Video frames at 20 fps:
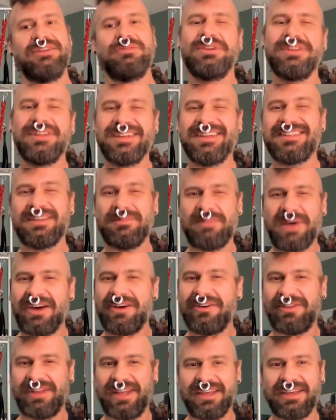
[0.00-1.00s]
really is
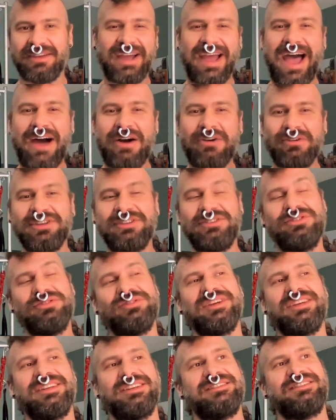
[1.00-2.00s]
about like, how can you
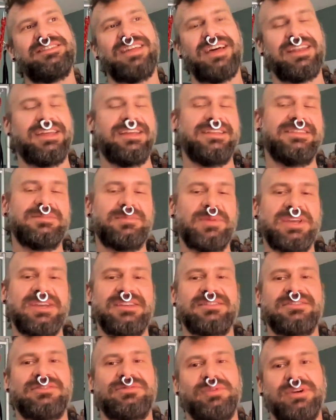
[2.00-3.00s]
get into that
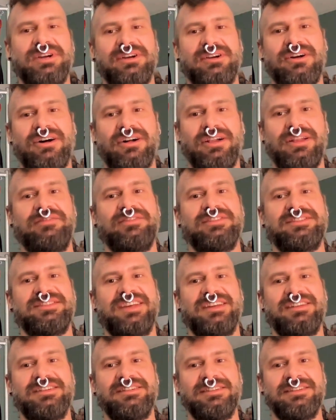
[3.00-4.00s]
headspace where all of a
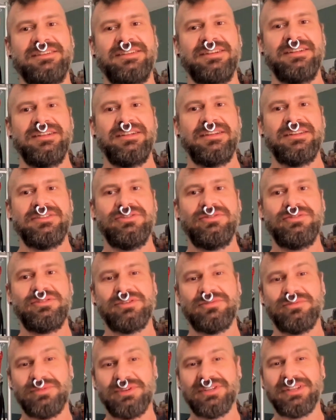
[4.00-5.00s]
sudden you
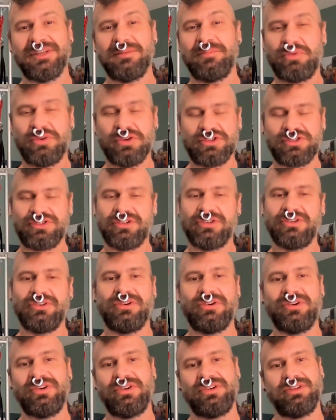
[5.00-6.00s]
can really push your
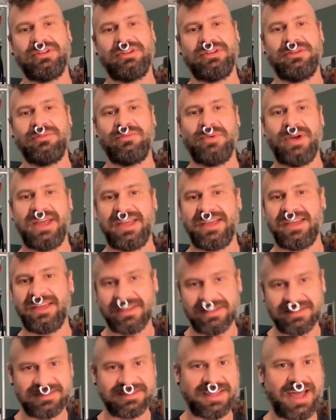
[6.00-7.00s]
hole in
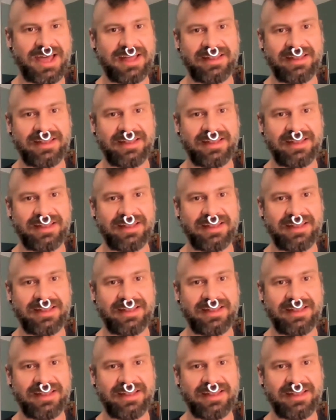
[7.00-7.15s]
ways that